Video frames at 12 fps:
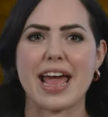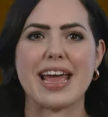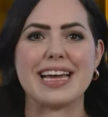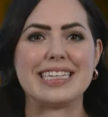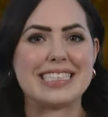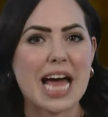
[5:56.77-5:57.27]

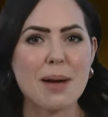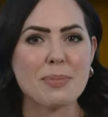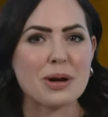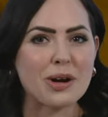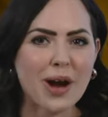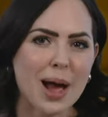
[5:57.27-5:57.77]
a
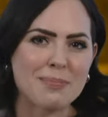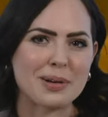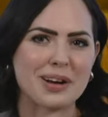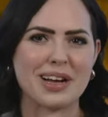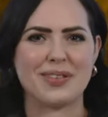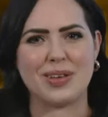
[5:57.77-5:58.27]
dapper
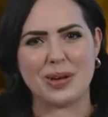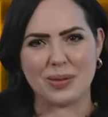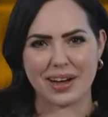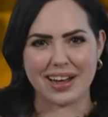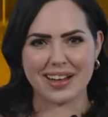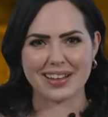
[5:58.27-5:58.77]
crapper, if you
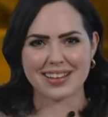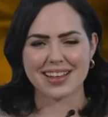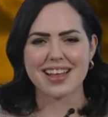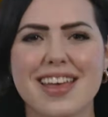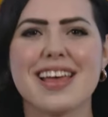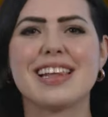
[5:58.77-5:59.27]
will.
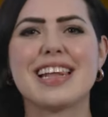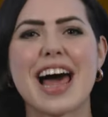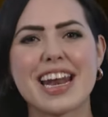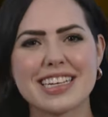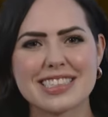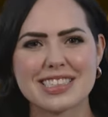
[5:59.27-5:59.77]

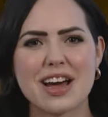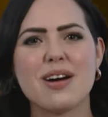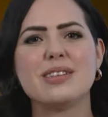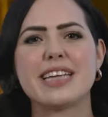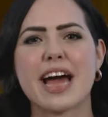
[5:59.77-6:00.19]
Let us know